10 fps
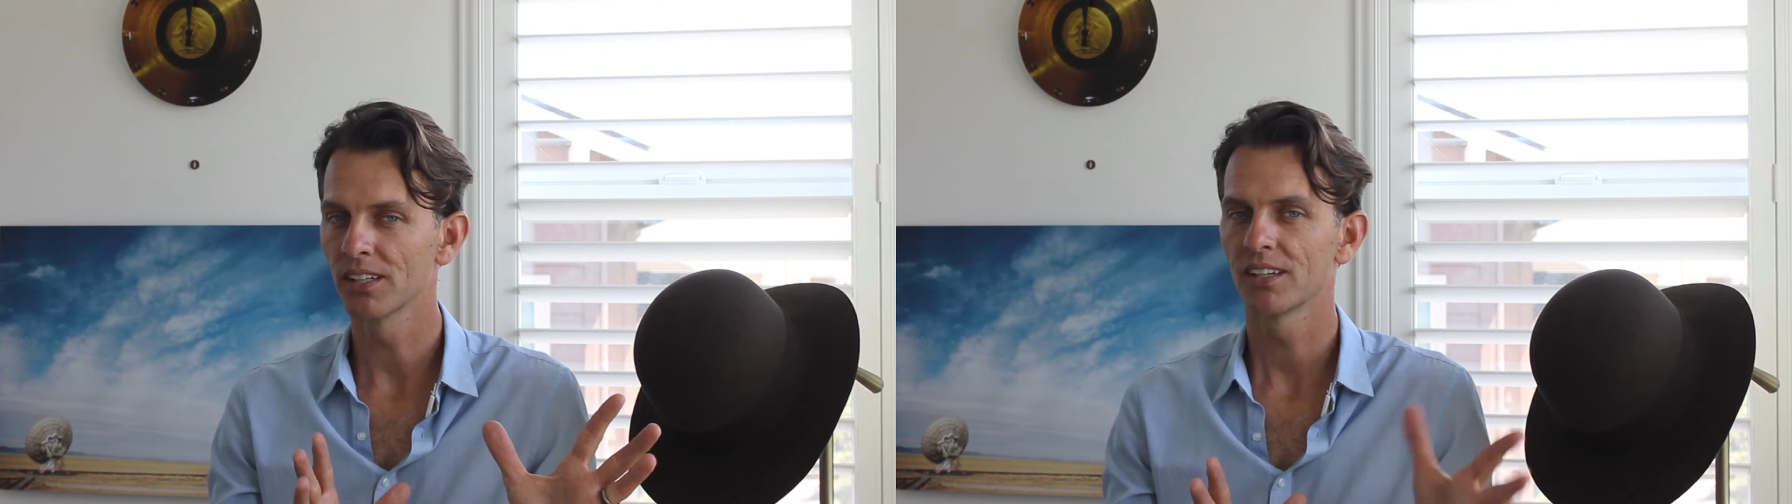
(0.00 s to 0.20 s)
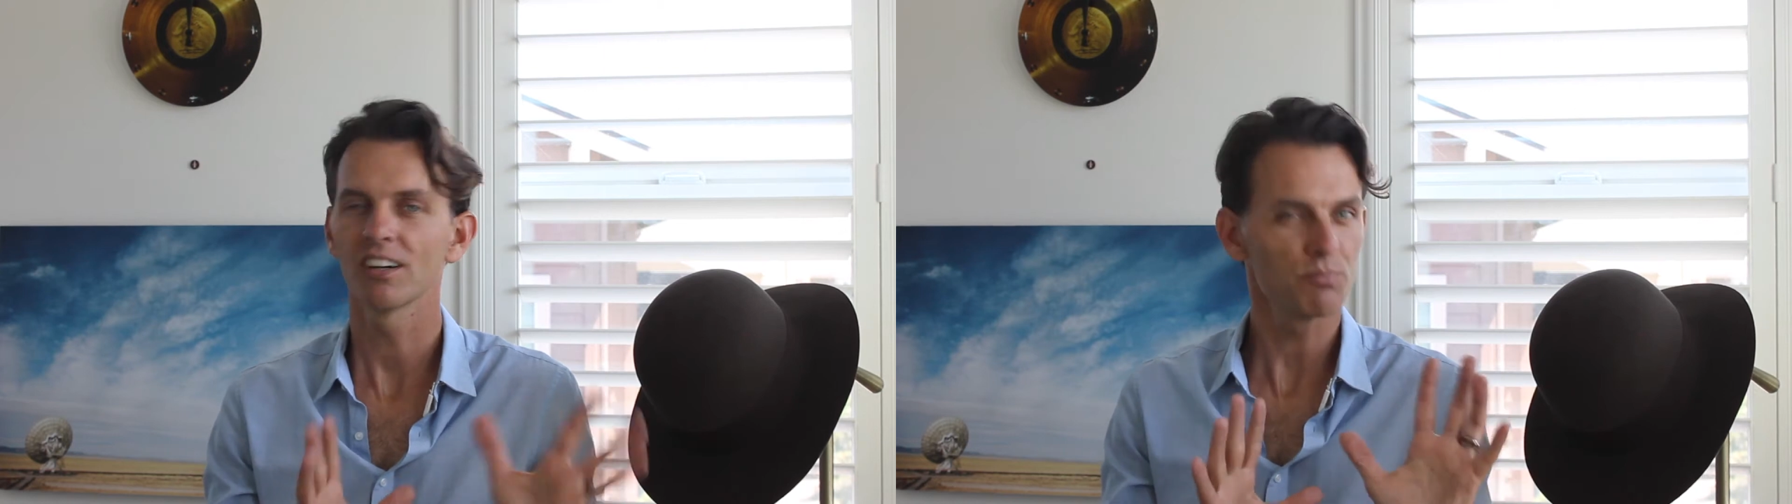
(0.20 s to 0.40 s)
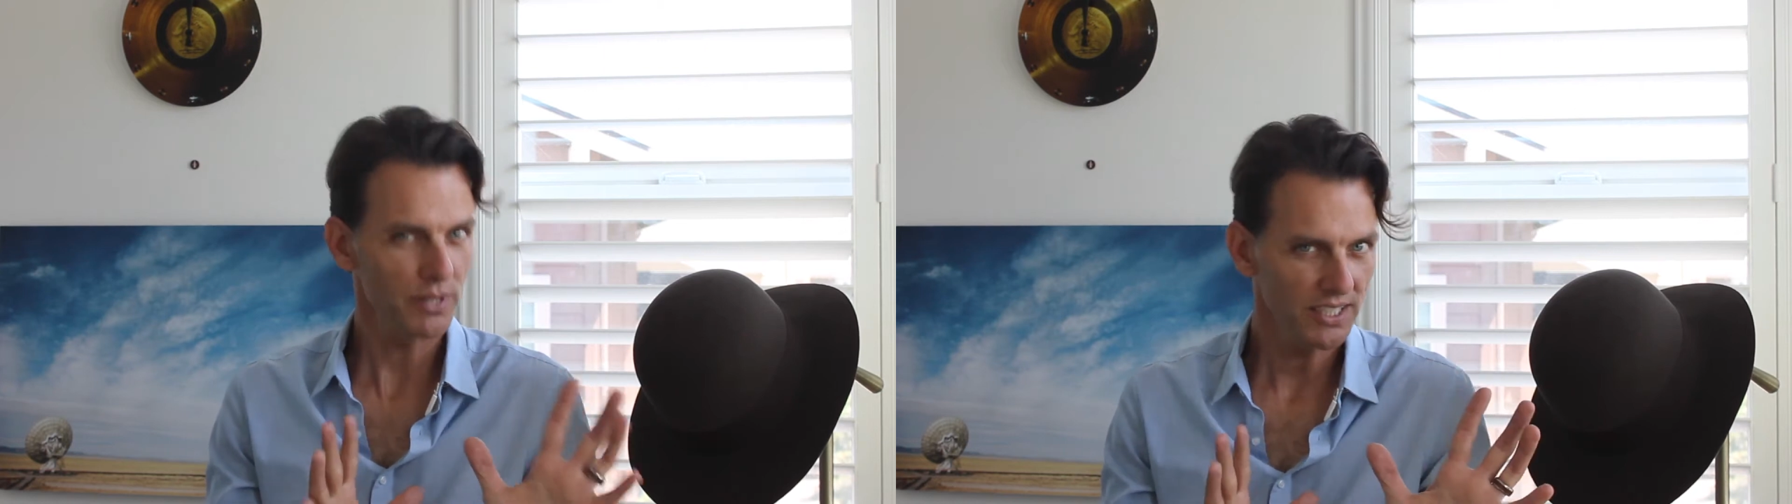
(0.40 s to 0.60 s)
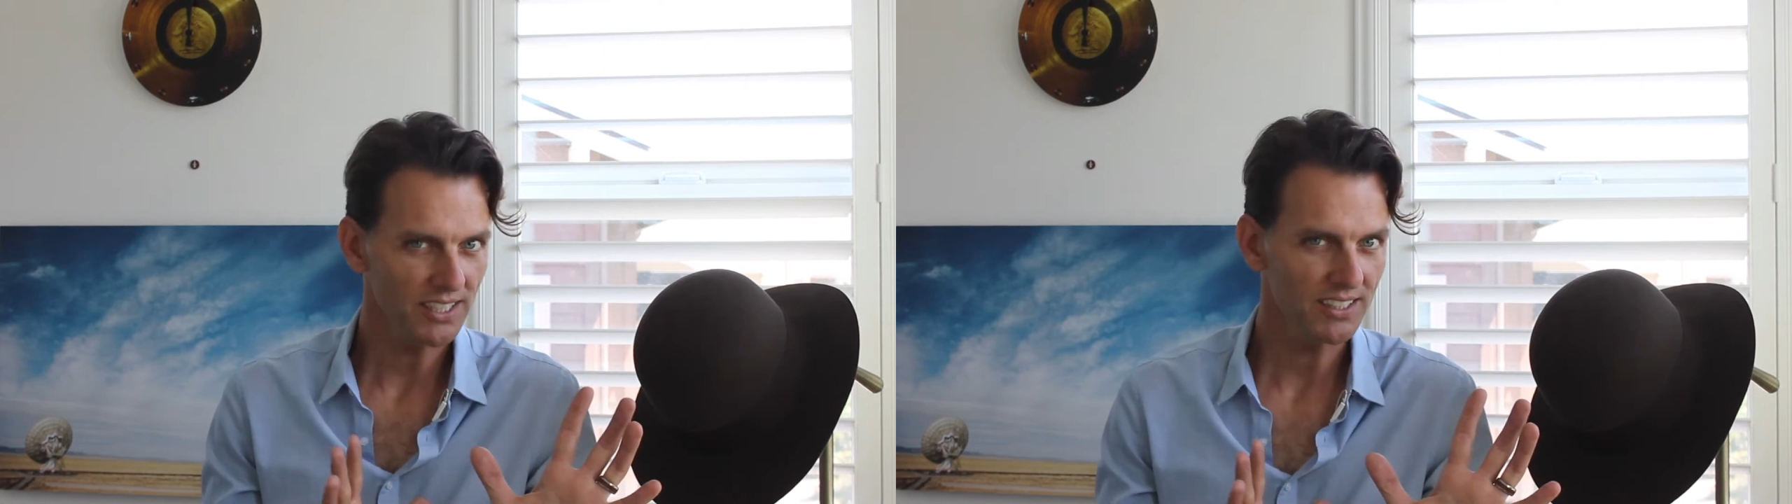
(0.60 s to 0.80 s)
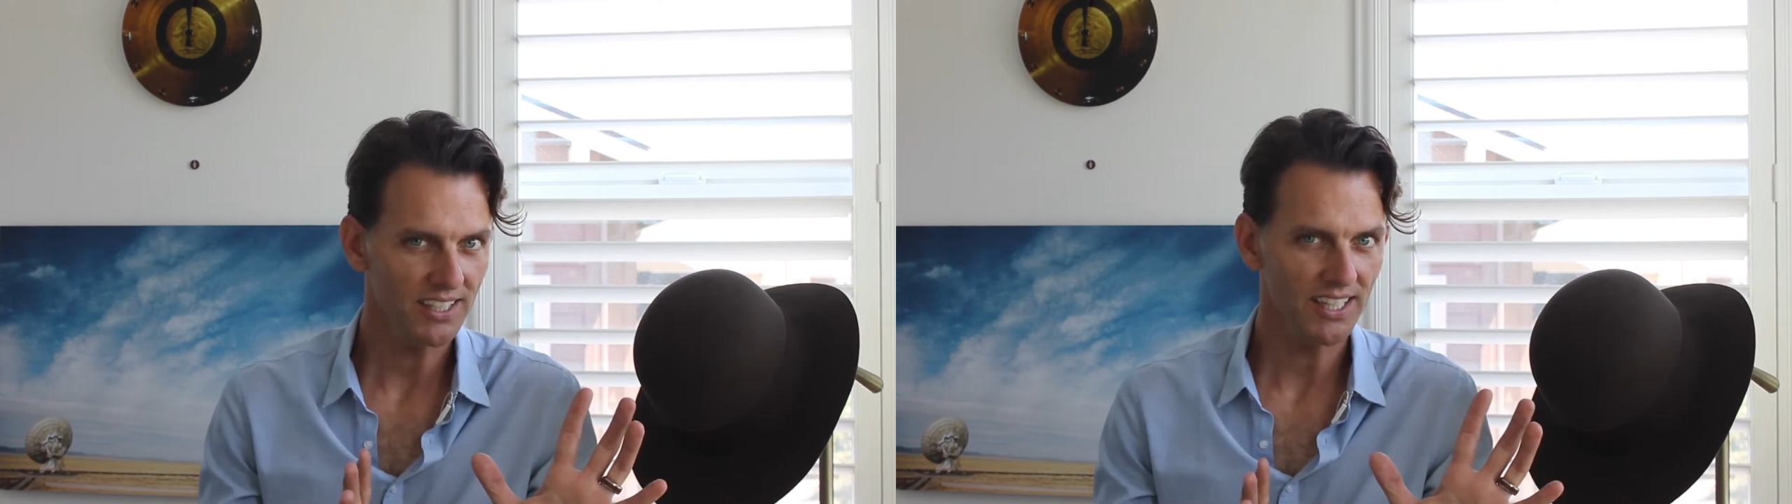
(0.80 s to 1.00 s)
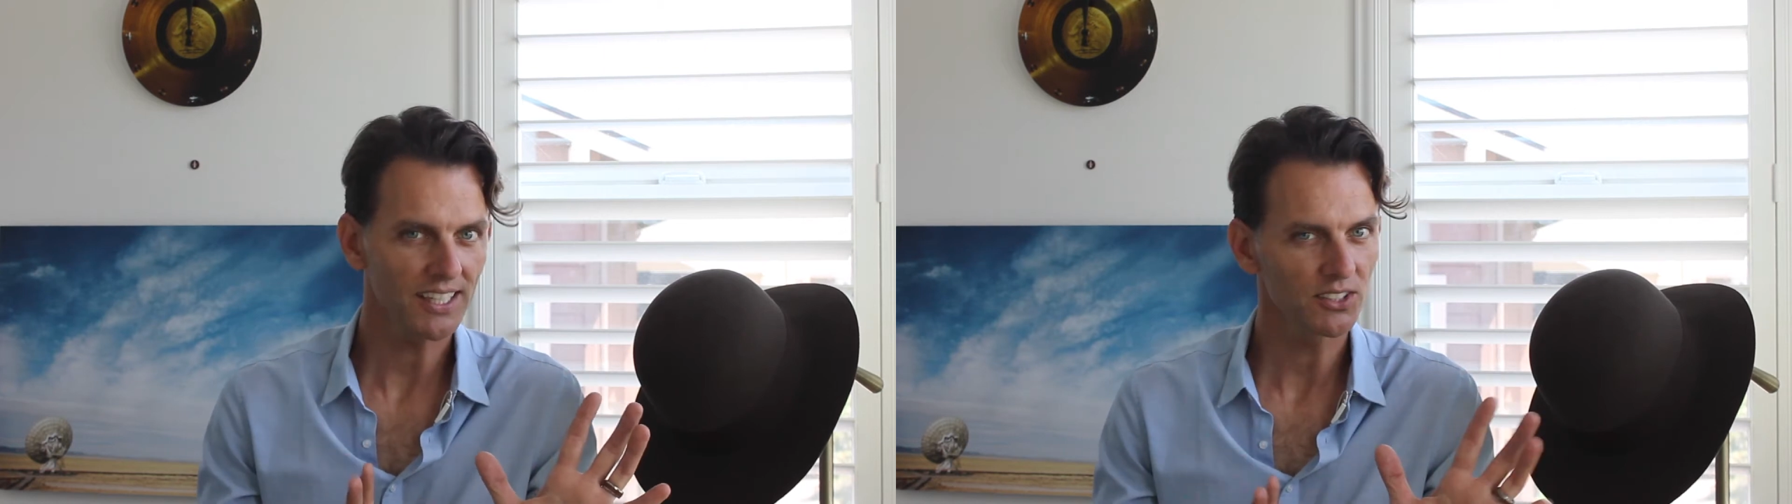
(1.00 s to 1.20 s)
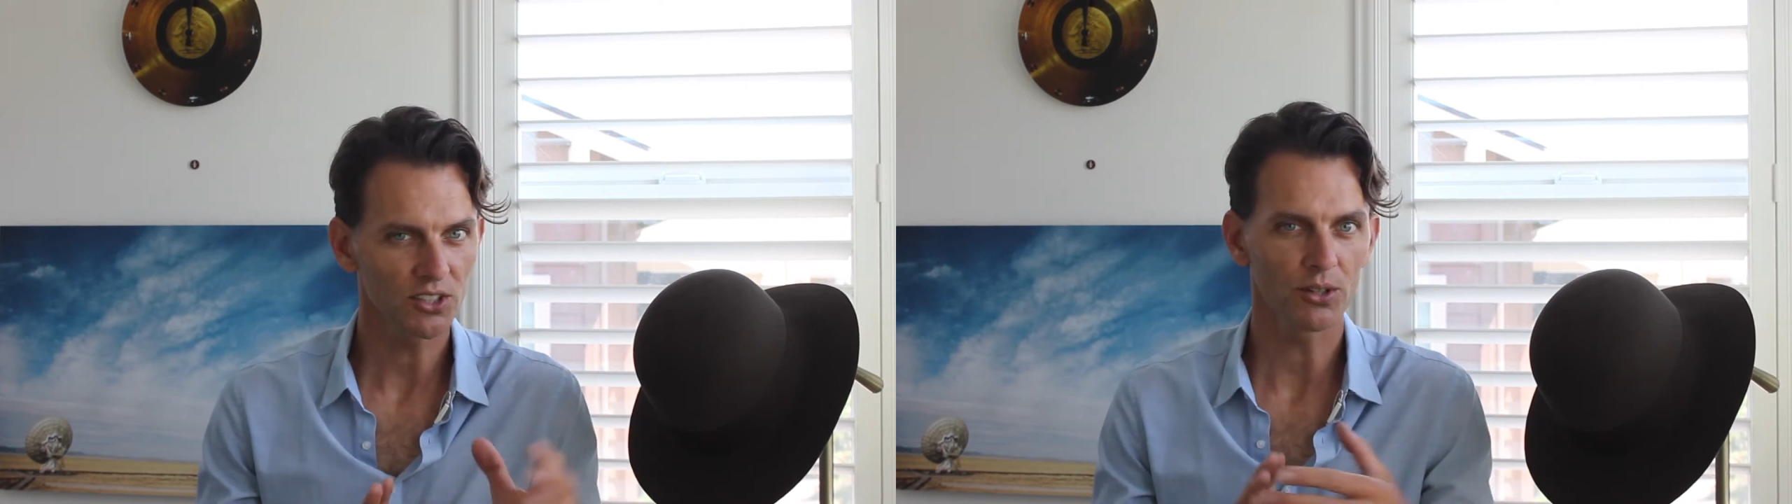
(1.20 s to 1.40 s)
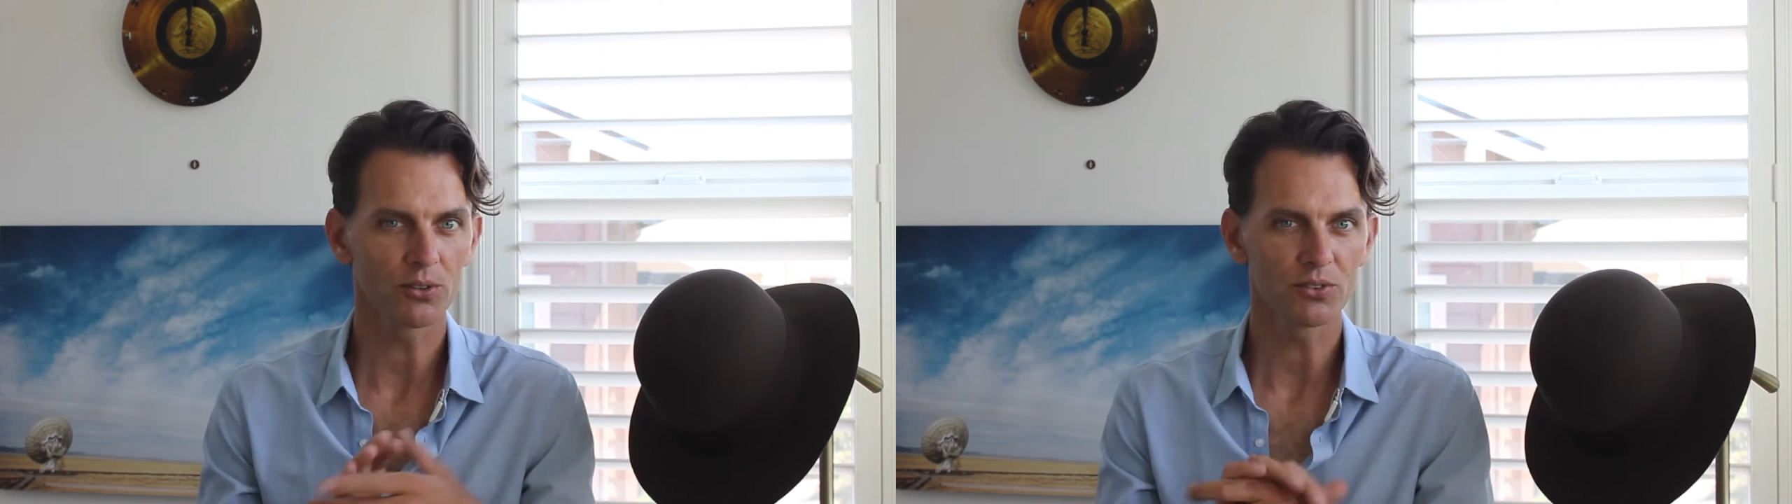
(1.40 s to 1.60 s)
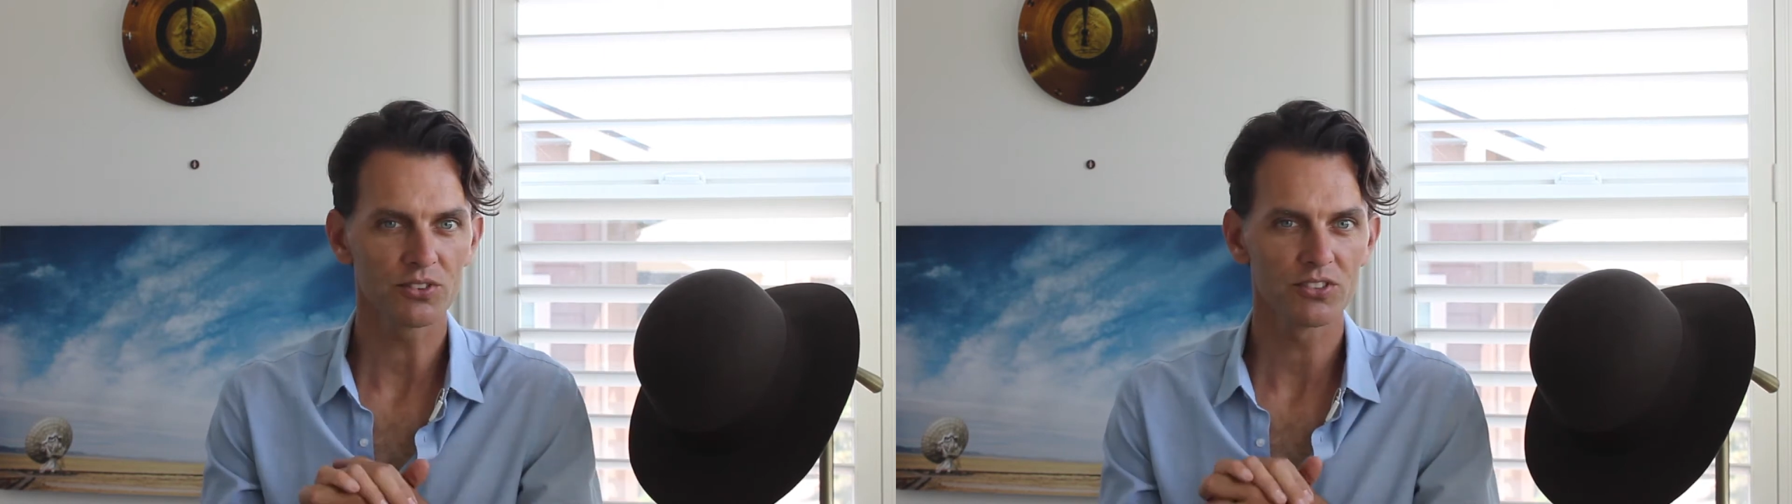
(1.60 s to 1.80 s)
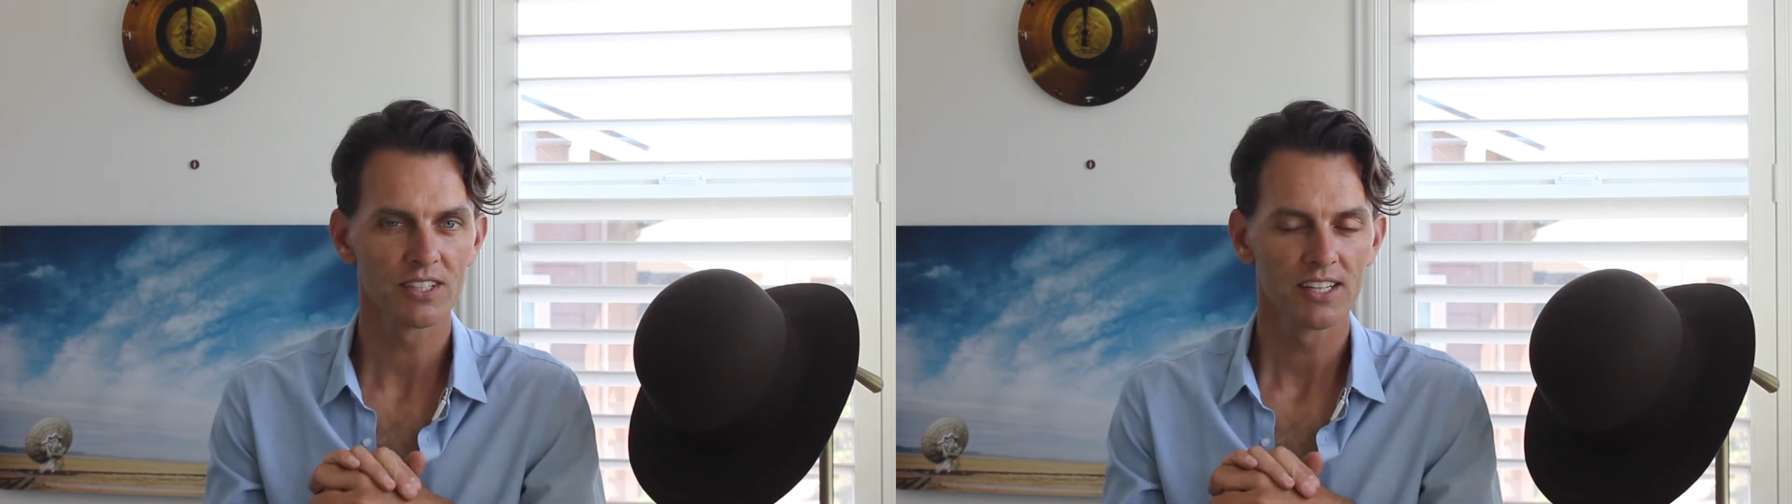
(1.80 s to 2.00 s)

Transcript: of being Indiana Jones.